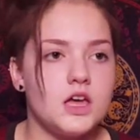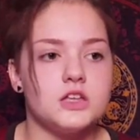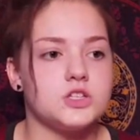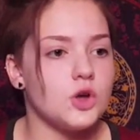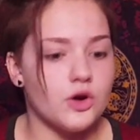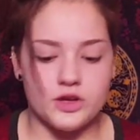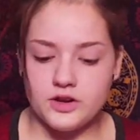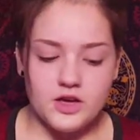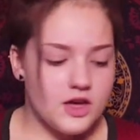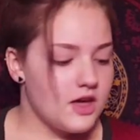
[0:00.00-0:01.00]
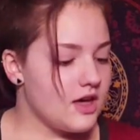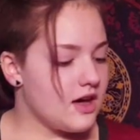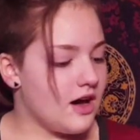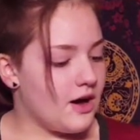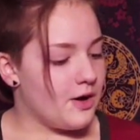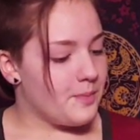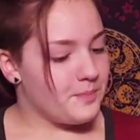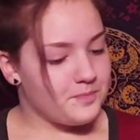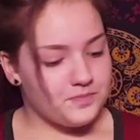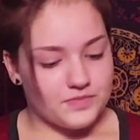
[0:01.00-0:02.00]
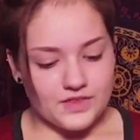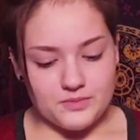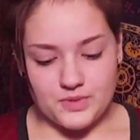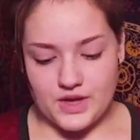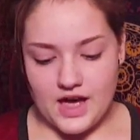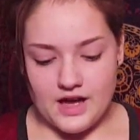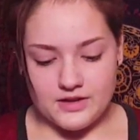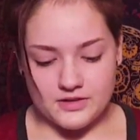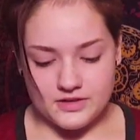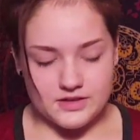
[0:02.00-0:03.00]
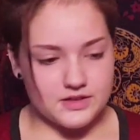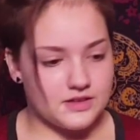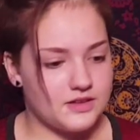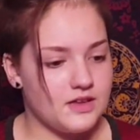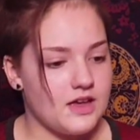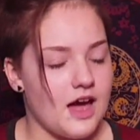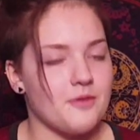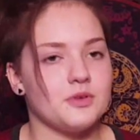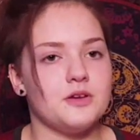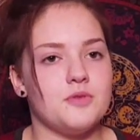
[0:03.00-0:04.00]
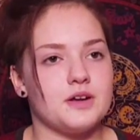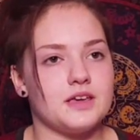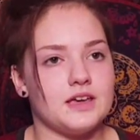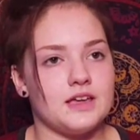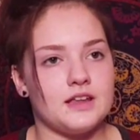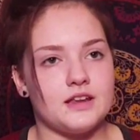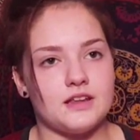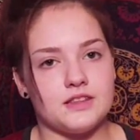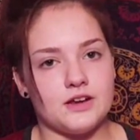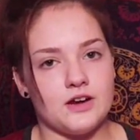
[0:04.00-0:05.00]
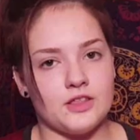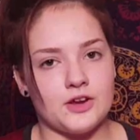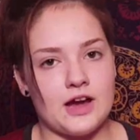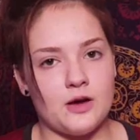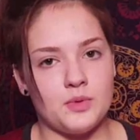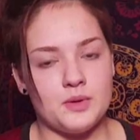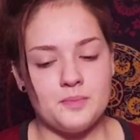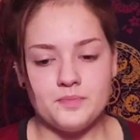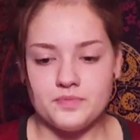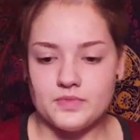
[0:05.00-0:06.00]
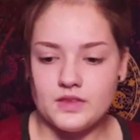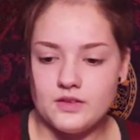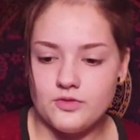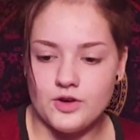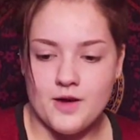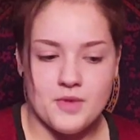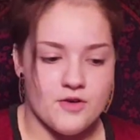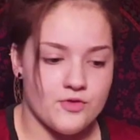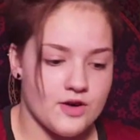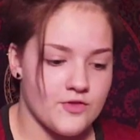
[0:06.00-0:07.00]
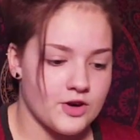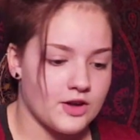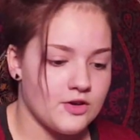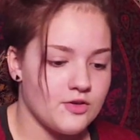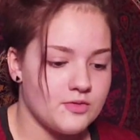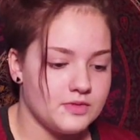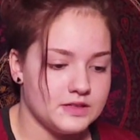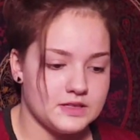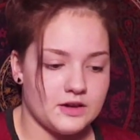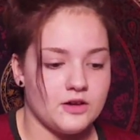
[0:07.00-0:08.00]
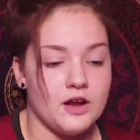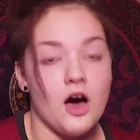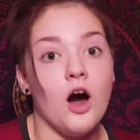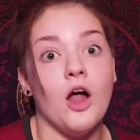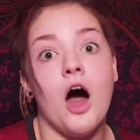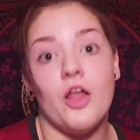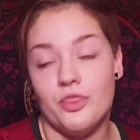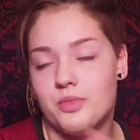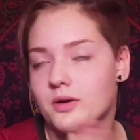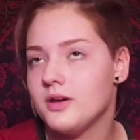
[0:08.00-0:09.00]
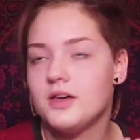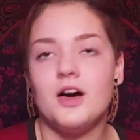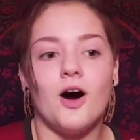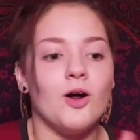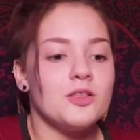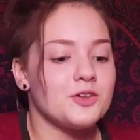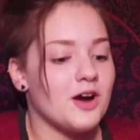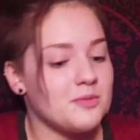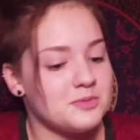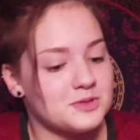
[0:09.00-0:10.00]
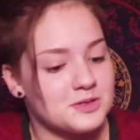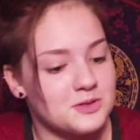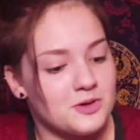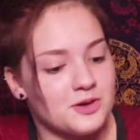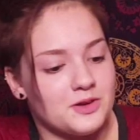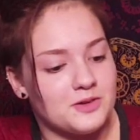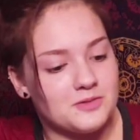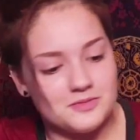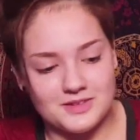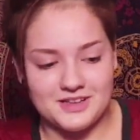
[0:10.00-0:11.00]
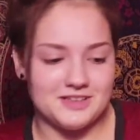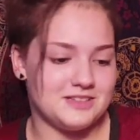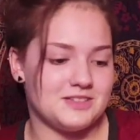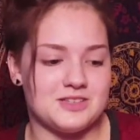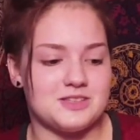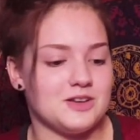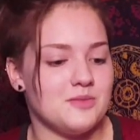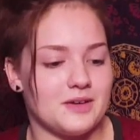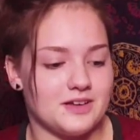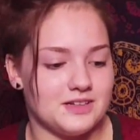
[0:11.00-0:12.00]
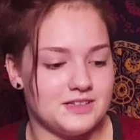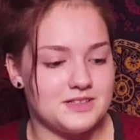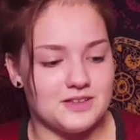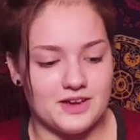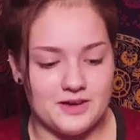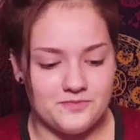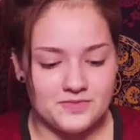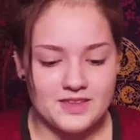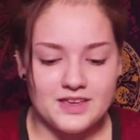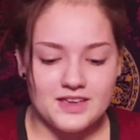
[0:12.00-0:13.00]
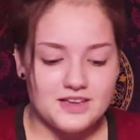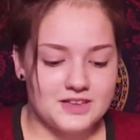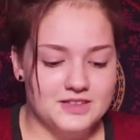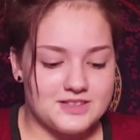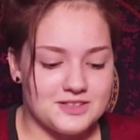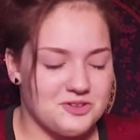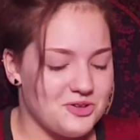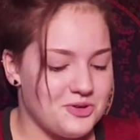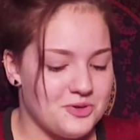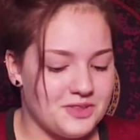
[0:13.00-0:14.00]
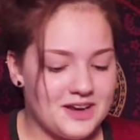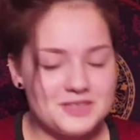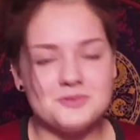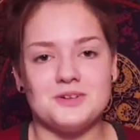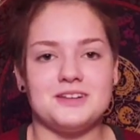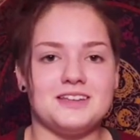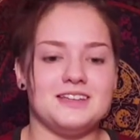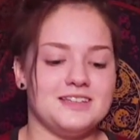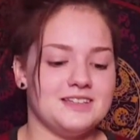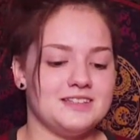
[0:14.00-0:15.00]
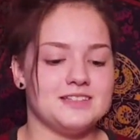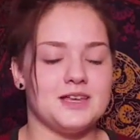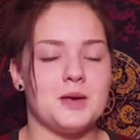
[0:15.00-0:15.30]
so good. But yeah, I really want to get their other album, For Emma Forever Ago. That's like all of their albums are so good. Just, oh my goodness. Okay. So the next one is